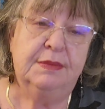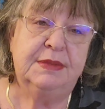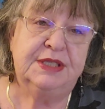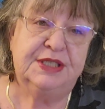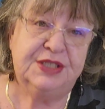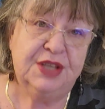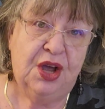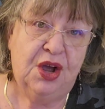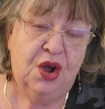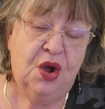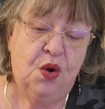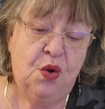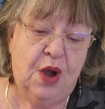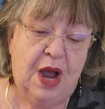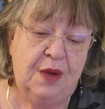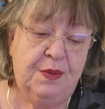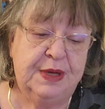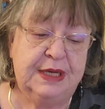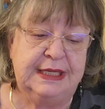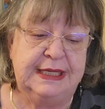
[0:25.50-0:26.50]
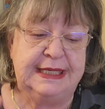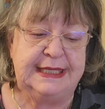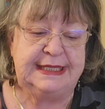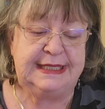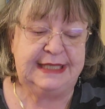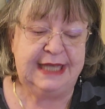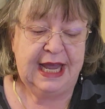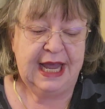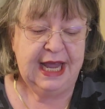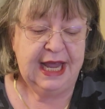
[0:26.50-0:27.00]
so I wanted to
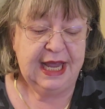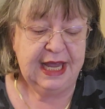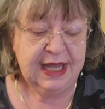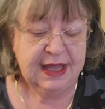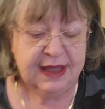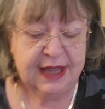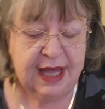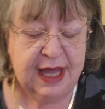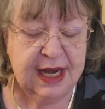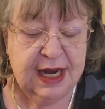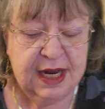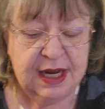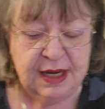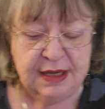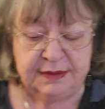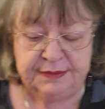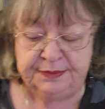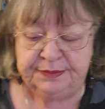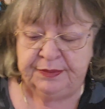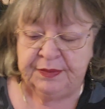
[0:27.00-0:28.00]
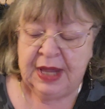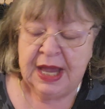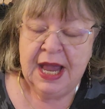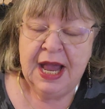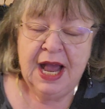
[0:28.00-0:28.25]
say that um,